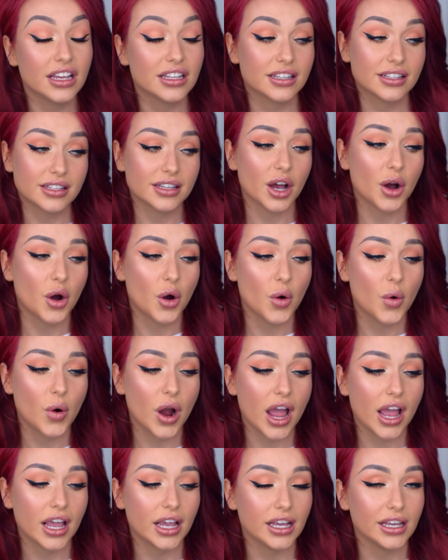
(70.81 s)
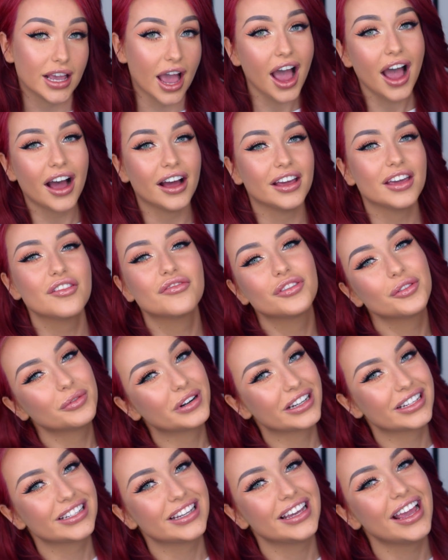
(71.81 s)
So yeah, if you
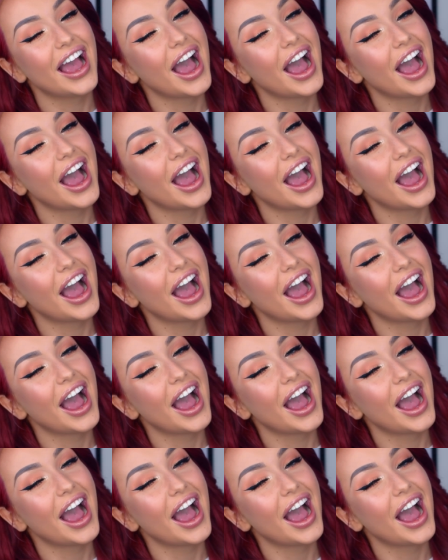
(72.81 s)
want to see